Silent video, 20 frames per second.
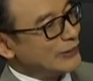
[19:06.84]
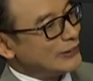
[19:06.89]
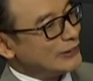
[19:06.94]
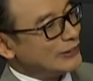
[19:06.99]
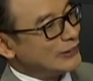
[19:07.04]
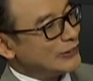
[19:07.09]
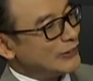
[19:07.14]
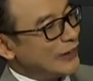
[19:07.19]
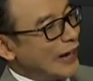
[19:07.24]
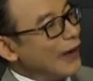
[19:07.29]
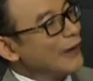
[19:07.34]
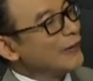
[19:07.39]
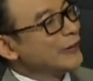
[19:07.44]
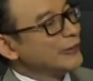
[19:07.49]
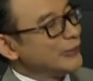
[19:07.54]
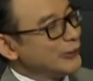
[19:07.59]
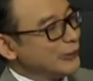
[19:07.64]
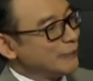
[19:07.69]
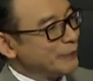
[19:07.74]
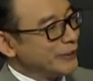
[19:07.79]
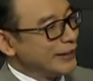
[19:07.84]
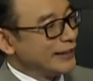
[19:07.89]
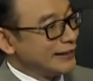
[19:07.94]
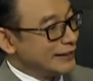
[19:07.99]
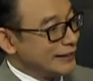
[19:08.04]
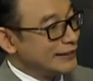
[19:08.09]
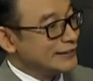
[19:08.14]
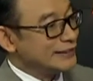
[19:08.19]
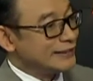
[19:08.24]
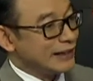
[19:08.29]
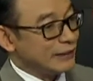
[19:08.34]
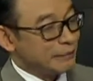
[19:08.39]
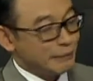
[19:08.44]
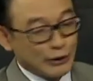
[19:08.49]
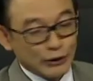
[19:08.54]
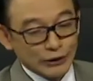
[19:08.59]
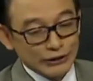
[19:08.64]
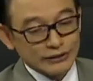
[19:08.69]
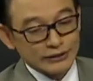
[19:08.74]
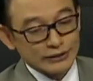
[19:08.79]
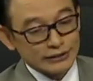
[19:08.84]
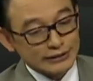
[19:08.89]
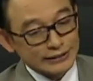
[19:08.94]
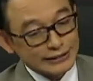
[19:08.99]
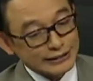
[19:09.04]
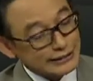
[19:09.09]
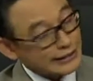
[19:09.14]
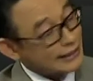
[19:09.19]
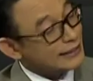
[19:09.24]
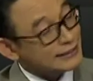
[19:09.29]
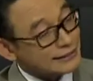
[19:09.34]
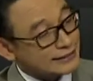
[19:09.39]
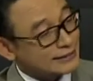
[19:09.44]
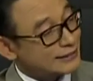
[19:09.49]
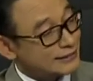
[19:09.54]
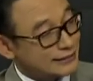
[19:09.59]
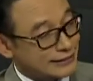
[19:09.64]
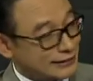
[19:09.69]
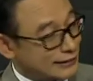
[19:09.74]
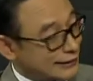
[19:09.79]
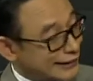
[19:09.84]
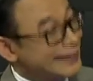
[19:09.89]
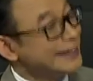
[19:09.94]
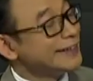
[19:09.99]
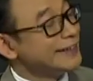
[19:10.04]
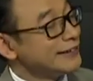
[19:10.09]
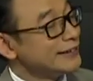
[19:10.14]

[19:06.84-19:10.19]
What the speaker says: So how do you play this game? Because the science is clear,